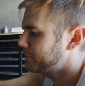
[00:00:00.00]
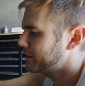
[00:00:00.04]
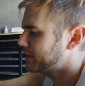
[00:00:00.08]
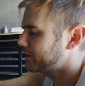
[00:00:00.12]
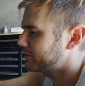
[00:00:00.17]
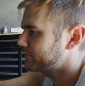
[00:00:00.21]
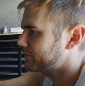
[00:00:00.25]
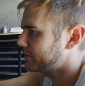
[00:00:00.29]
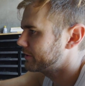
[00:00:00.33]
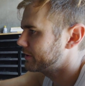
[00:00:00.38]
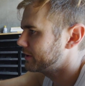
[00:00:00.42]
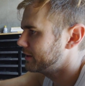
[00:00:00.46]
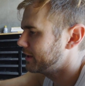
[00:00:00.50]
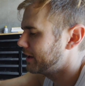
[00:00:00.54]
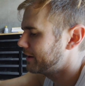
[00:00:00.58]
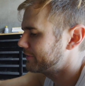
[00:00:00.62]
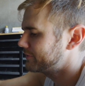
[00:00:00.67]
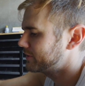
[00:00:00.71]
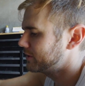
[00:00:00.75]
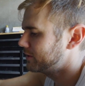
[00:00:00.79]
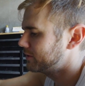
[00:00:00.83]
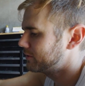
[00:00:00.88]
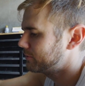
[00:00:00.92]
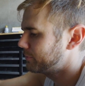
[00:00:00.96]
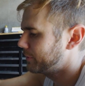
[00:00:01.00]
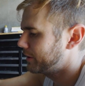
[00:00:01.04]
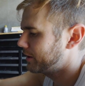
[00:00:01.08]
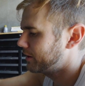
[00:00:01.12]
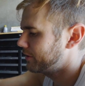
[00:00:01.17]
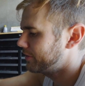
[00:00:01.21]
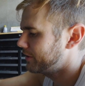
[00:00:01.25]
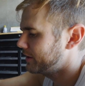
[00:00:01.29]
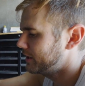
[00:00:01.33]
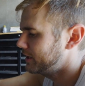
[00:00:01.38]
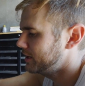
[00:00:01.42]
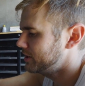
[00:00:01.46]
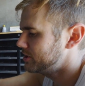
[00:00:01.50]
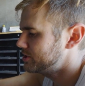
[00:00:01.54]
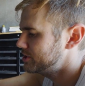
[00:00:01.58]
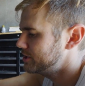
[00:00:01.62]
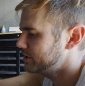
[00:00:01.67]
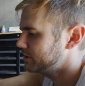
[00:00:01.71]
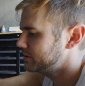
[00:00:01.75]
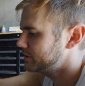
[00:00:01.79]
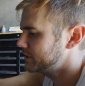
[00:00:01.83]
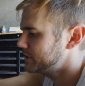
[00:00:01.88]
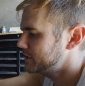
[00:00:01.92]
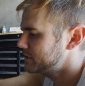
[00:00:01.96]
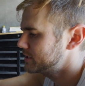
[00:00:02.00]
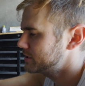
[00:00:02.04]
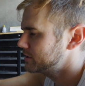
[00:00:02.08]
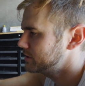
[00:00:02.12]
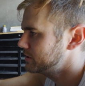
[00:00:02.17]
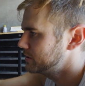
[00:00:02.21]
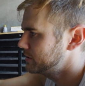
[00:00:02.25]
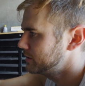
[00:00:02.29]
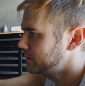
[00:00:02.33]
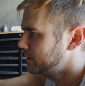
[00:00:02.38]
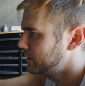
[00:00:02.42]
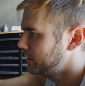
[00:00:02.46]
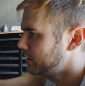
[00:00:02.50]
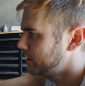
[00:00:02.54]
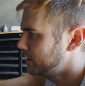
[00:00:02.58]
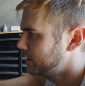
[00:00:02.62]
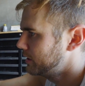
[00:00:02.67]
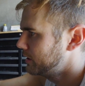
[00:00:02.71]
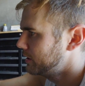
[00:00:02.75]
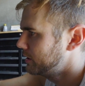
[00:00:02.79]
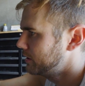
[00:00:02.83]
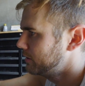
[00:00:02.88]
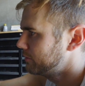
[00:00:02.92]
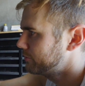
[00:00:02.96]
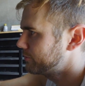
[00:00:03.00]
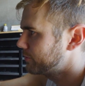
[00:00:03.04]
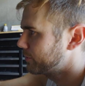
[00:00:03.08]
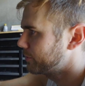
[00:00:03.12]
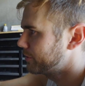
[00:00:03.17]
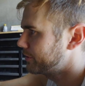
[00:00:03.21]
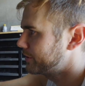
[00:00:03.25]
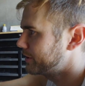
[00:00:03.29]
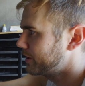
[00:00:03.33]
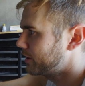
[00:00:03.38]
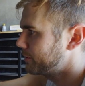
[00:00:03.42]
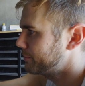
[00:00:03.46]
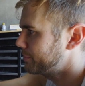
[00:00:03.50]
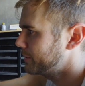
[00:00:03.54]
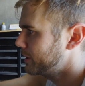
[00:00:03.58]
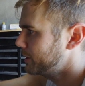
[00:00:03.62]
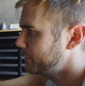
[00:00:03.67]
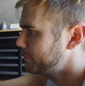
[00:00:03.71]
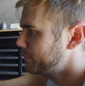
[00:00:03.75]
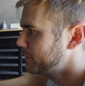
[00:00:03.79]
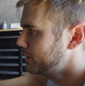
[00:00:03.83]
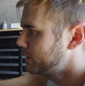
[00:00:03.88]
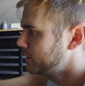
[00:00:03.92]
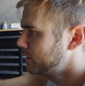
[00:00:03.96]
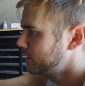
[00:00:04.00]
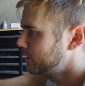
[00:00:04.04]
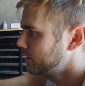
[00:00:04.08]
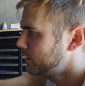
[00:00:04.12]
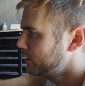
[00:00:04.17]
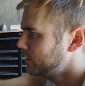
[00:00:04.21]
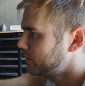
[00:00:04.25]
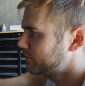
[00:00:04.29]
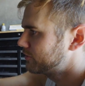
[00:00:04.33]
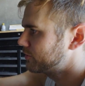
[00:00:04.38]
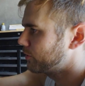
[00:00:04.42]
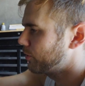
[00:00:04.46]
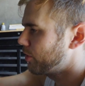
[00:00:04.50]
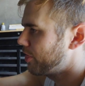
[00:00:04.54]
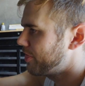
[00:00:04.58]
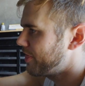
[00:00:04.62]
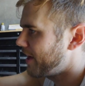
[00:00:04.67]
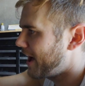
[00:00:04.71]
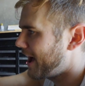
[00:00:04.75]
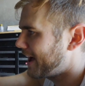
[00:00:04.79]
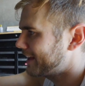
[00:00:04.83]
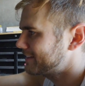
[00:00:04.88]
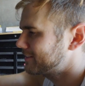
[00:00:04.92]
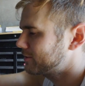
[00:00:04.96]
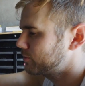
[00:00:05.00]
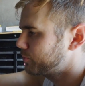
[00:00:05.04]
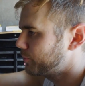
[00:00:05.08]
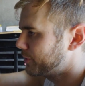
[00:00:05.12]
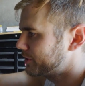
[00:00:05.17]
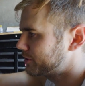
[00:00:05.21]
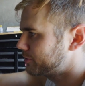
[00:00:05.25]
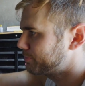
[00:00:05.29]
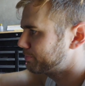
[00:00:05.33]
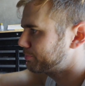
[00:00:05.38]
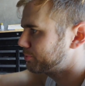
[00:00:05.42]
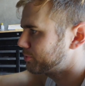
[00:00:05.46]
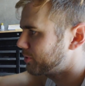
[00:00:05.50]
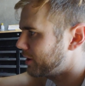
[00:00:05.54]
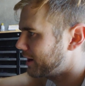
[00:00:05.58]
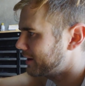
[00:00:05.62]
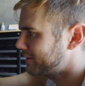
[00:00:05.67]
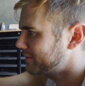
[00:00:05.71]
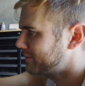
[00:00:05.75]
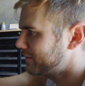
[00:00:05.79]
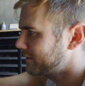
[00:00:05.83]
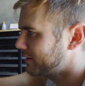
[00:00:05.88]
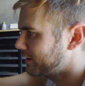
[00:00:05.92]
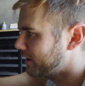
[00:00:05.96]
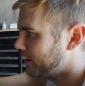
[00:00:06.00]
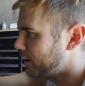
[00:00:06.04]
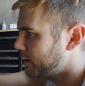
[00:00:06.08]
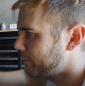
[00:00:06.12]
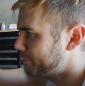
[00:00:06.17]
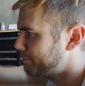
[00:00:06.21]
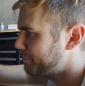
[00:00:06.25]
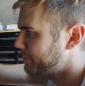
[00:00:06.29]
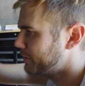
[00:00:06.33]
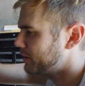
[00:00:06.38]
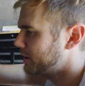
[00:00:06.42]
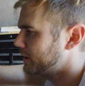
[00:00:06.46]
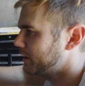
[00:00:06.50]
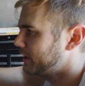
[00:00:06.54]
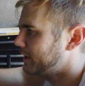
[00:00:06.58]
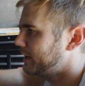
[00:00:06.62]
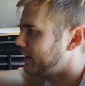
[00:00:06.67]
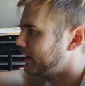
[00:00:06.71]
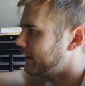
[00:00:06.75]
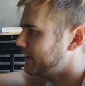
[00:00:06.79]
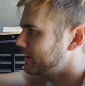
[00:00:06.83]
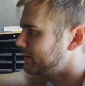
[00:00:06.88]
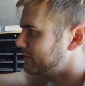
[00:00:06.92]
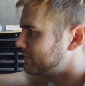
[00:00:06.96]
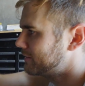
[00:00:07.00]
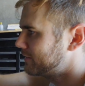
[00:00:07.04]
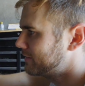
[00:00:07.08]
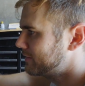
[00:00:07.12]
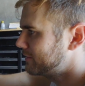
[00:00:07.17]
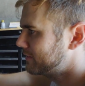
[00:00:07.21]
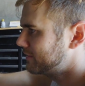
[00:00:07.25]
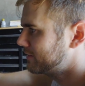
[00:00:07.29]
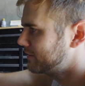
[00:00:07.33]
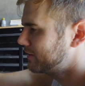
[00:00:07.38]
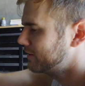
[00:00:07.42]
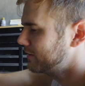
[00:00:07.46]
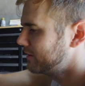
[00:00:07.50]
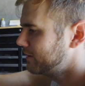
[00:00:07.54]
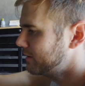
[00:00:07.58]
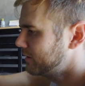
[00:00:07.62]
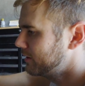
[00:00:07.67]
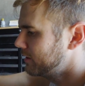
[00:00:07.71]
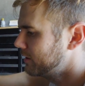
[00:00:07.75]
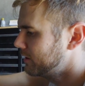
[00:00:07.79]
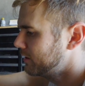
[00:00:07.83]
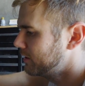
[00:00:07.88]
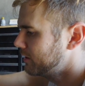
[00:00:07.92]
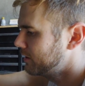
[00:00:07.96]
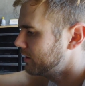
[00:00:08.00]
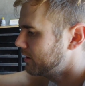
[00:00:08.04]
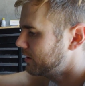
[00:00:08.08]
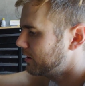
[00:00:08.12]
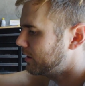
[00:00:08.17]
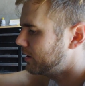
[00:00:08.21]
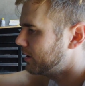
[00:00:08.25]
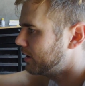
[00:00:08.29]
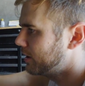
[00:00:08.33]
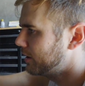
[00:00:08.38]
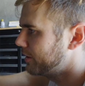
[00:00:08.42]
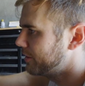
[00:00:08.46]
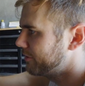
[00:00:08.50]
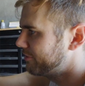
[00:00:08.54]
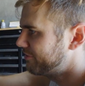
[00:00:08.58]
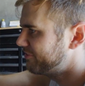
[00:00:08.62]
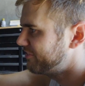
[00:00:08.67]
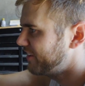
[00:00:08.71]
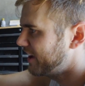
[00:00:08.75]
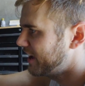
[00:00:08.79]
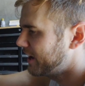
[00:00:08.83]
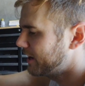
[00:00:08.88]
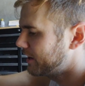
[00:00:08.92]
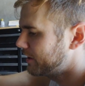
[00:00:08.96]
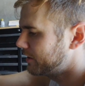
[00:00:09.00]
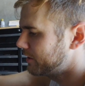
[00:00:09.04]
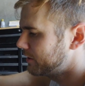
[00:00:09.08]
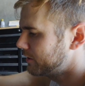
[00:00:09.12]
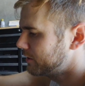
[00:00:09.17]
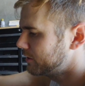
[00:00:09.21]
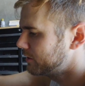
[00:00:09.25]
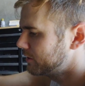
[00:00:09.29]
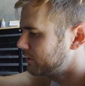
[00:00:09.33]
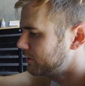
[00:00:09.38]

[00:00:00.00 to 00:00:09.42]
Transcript: Because on the left is where the heat shield is for the downpipe. So that's what's pressing up against the fan.